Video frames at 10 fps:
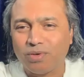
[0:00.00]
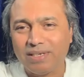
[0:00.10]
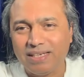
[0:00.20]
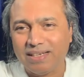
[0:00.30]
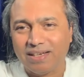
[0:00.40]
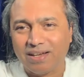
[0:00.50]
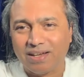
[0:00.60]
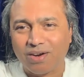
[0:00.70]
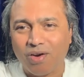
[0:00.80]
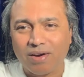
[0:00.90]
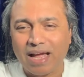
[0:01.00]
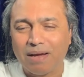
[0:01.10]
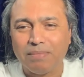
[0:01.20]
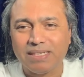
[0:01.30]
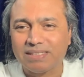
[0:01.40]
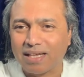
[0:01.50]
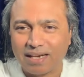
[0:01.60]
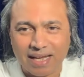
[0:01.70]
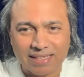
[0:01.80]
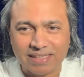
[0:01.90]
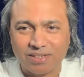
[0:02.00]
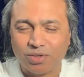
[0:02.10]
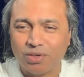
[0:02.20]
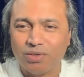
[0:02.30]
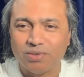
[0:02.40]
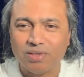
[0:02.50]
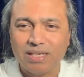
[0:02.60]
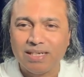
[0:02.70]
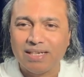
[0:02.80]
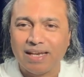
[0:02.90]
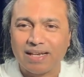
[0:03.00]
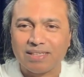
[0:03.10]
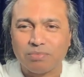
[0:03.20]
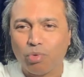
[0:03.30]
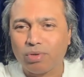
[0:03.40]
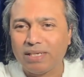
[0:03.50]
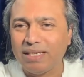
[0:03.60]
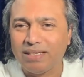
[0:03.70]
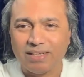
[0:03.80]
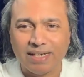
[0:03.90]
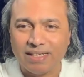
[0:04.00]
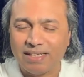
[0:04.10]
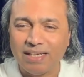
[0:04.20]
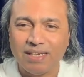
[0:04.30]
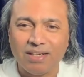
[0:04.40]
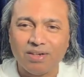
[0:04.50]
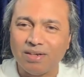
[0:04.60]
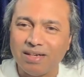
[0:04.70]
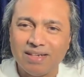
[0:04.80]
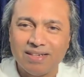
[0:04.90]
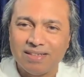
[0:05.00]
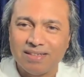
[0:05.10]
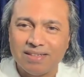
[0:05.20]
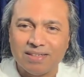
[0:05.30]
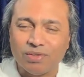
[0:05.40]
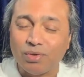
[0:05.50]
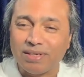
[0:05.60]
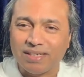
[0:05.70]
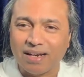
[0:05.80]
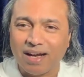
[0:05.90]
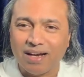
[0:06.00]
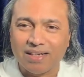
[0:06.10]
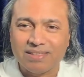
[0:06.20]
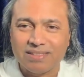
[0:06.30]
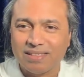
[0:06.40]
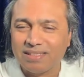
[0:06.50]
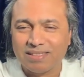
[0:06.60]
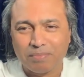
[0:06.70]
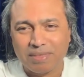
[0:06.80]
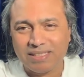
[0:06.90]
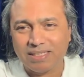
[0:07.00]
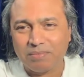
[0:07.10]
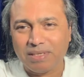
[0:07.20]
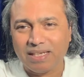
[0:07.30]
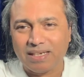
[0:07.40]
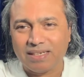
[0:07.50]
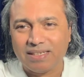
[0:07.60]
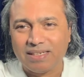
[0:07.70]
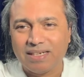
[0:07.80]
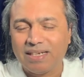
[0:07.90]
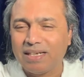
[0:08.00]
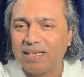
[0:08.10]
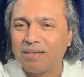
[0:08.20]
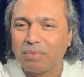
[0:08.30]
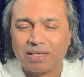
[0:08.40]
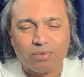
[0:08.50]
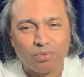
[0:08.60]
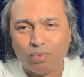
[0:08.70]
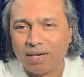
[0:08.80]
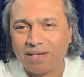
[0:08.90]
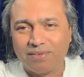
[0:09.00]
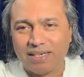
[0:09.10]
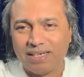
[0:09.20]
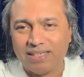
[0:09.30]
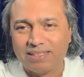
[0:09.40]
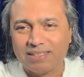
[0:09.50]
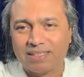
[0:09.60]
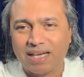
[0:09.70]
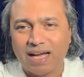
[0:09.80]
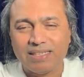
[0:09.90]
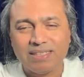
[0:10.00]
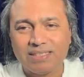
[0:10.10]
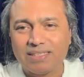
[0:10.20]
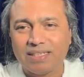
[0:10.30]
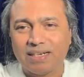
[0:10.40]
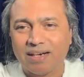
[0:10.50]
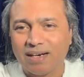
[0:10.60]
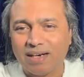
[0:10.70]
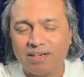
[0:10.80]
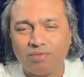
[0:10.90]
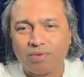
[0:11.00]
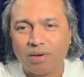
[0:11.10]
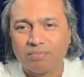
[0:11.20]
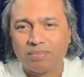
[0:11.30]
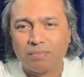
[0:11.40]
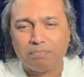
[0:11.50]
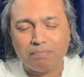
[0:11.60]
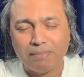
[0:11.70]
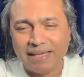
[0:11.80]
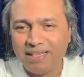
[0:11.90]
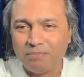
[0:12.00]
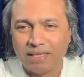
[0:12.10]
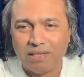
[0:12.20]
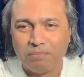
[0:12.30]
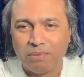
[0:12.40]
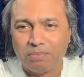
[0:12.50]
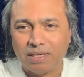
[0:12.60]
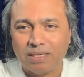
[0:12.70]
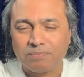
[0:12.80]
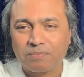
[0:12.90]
only wrong habits are, as I told you, like smoking, drinking, doing drugs, something similar. But whatever it is, I just heard from many, many people